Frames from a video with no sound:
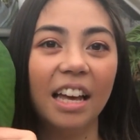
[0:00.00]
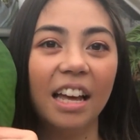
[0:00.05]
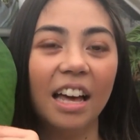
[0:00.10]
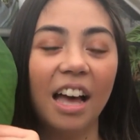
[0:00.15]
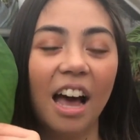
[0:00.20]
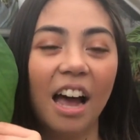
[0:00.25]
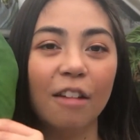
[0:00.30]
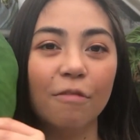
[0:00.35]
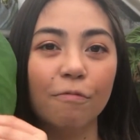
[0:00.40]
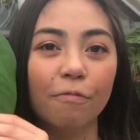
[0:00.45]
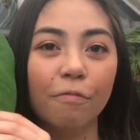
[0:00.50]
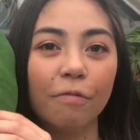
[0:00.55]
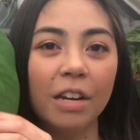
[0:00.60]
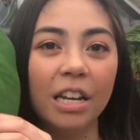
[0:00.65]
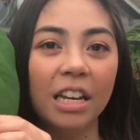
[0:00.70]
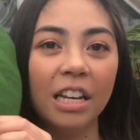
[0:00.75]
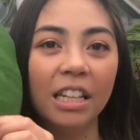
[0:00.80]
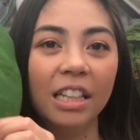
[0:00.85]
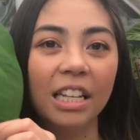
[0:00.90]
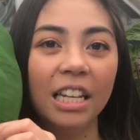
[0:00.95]
I
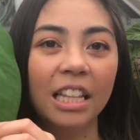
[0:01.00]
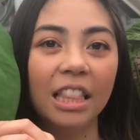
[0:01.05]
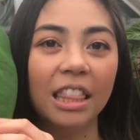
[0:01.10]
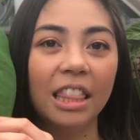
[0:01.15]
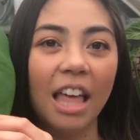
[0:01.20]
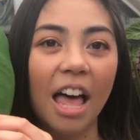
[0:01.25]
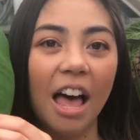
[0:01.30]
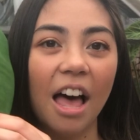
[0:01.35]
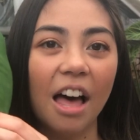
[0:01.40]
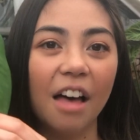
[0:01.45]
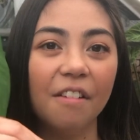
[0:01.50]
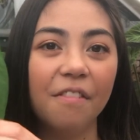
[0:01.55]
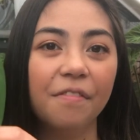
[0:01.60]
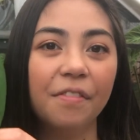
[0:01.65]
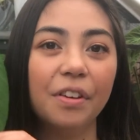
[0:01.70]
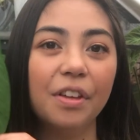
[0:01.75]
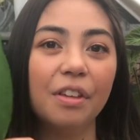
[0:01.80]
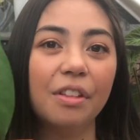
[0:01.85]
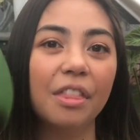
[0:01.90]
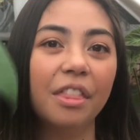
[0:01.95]
really love
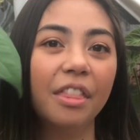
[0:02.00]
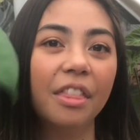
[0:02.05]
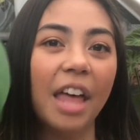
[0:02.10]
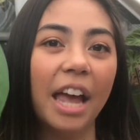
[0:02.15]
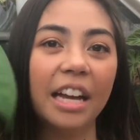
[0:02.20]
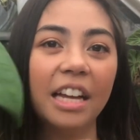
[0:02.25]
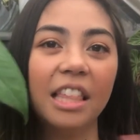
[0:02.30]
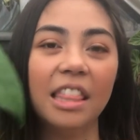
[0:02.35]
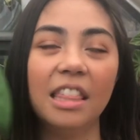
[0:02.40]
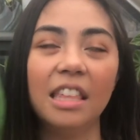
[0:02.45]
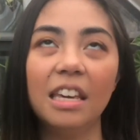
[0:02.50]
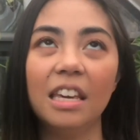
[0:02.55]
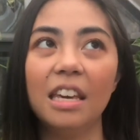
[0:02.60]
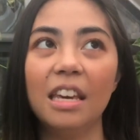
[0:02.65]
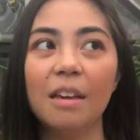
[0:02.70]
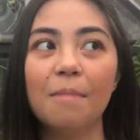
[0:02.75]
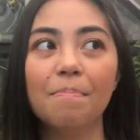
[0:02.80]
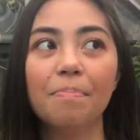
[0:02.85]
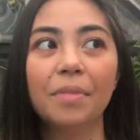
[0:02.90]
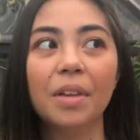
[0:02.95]
like the